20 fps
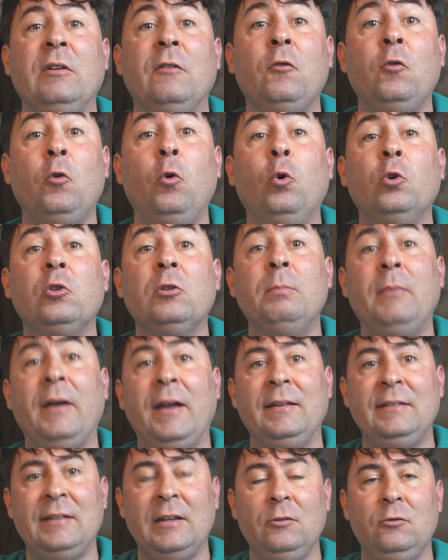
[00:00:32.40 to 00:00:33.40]
have caught my
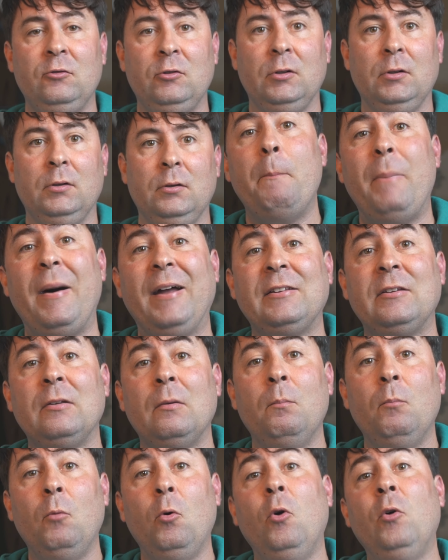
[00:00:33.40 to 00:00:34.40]
attention, but
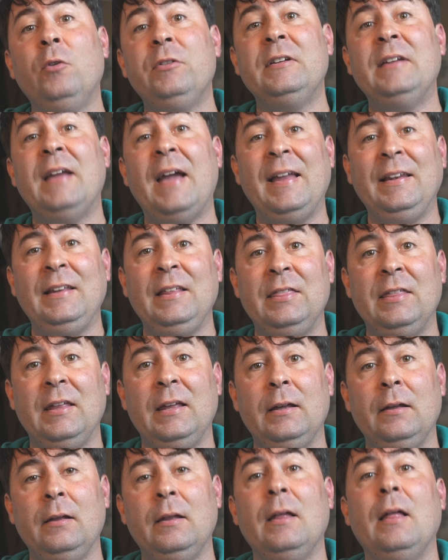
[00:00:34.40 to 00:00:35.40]
more than
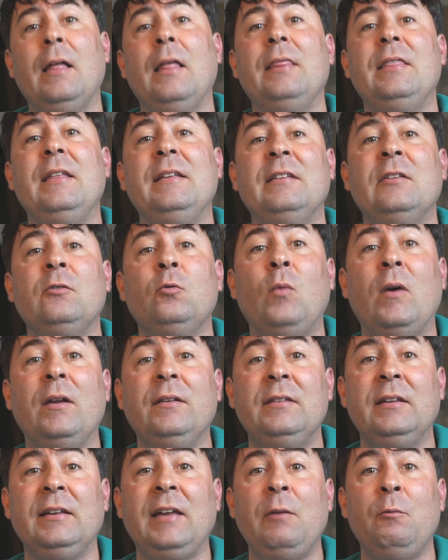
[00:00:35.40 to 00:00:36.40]
anything, this has
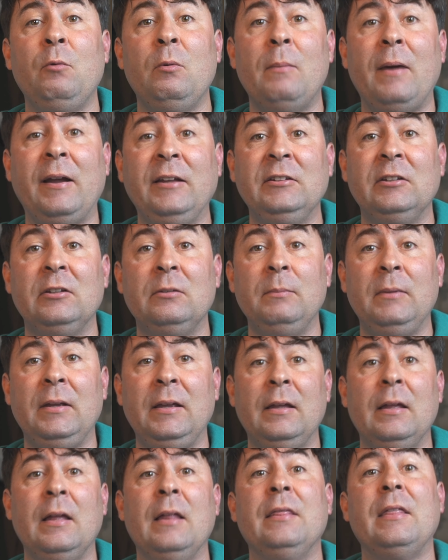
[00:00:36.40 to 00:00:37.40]
once again reminded
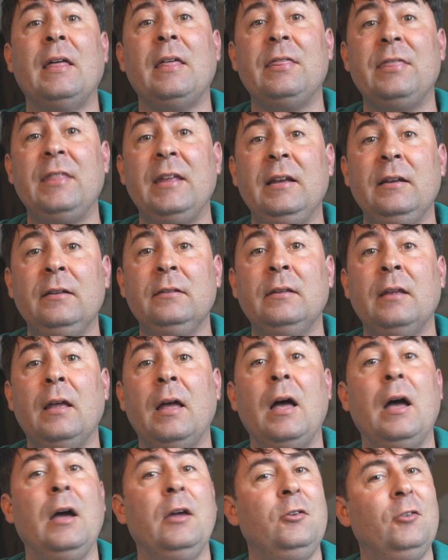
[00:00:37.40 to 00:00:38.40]
me that things
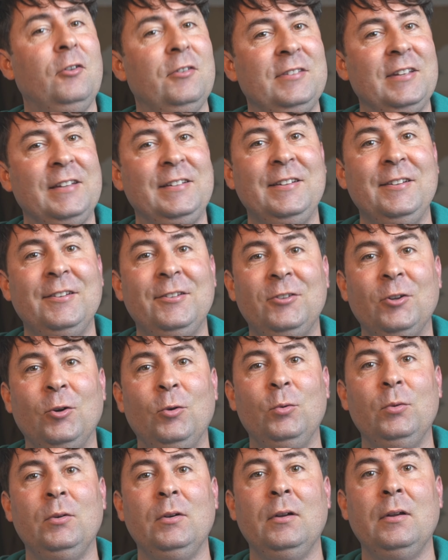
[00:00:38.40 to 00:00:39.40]
are not set in
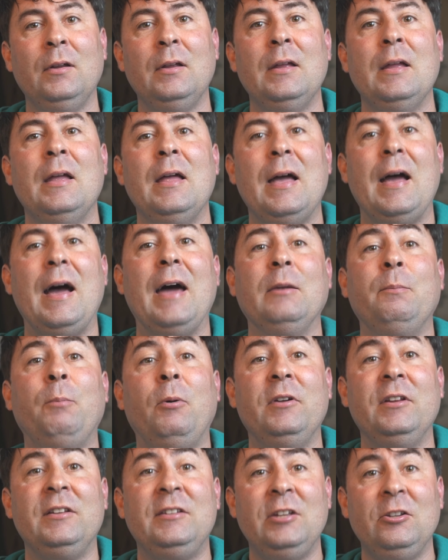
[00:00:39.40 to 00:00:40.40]
stone and
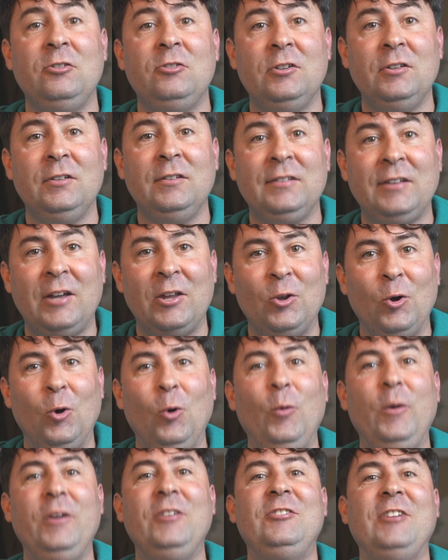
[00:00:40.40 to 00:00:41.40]
politicians can
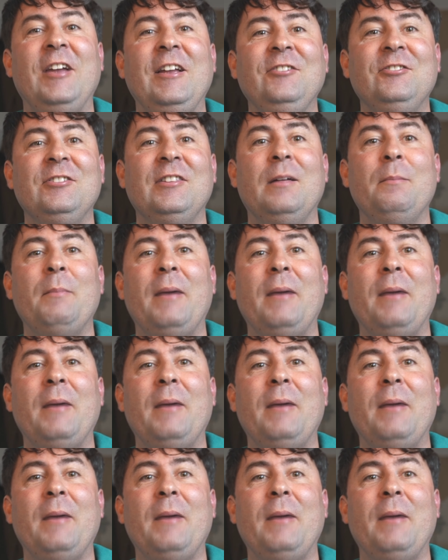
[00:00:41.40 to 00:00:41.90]
always change their